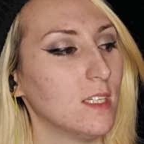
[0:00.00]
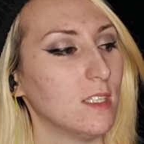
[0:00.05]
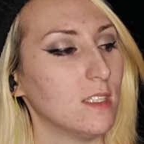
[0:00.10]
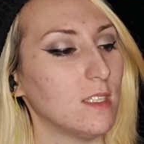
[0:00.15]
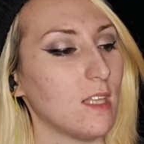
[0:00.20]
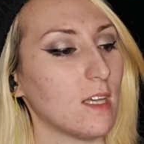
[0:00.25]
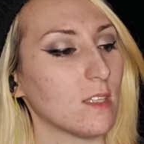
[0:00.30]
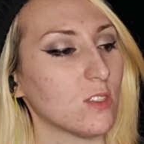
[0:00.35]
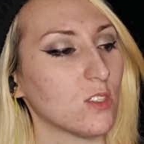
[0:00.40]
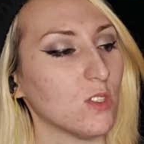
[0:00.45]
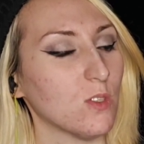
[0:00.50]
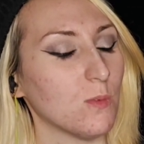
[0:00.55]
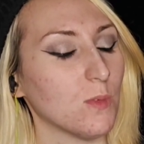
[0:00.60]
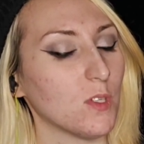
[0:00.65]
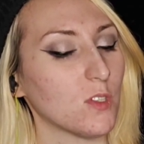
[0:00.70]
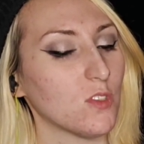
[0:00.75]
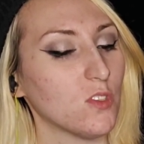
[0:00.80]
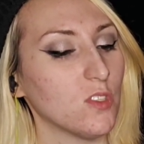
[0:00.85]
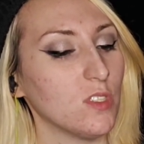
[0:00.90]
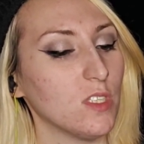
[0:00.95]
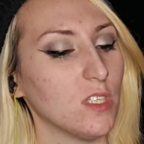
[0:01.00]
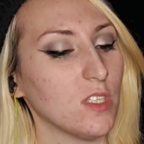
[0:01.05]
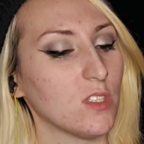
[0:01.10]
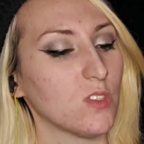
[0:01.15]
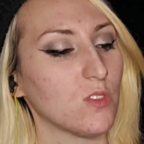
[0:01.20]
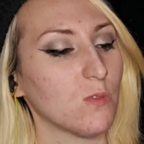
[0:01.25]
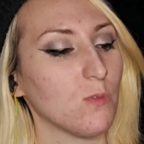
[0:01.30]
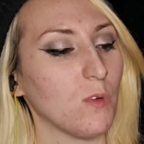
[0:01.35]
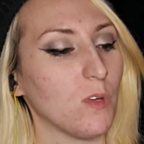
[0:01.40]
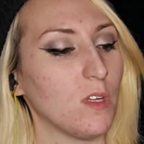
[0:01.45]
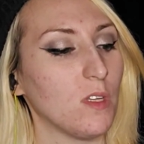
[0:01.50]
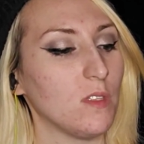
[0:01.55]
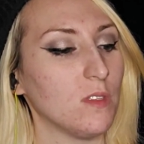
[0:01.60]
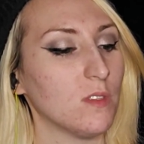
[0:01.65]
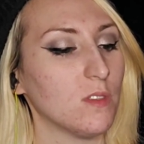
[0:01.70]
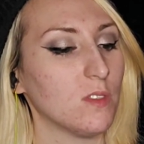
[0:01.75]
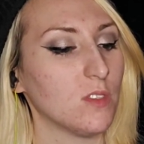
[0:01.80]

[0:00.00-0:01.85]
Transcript: not so much in this one.